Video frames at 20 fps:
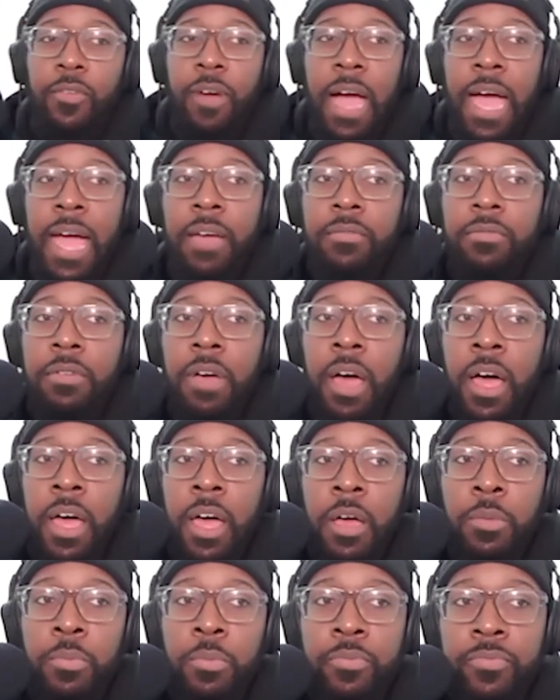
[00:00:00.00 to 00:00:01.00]
right. Bad.
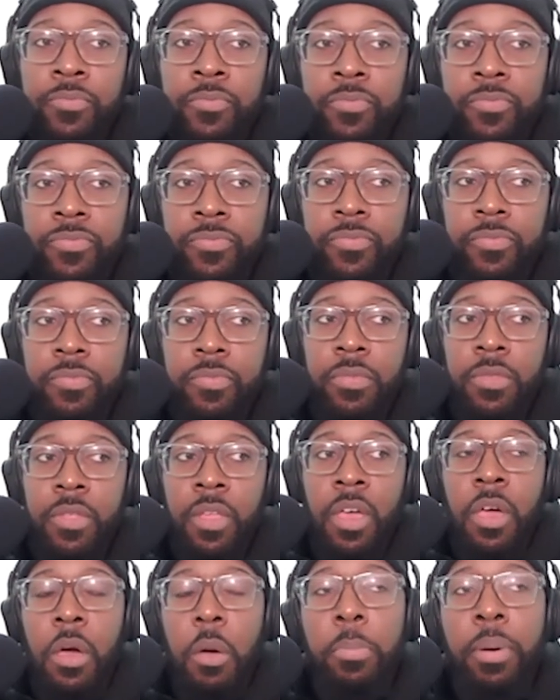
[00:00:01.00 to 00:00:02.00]
Um,
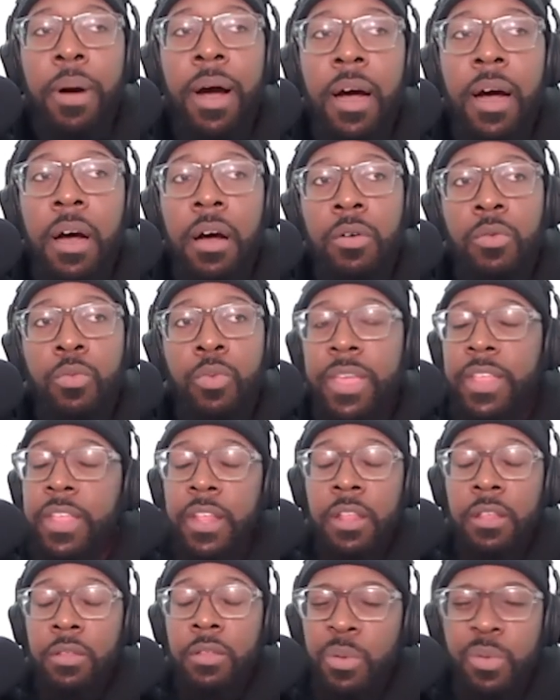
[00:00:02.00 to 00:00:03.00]
but we
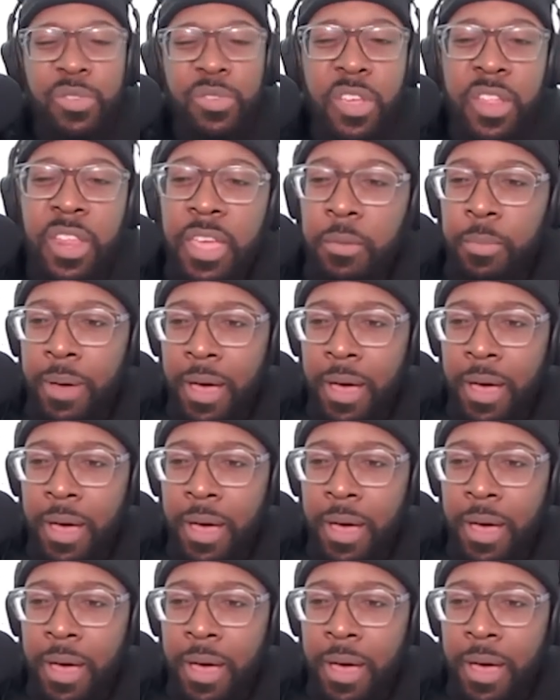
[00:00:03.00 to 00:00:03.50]
didn't, it was only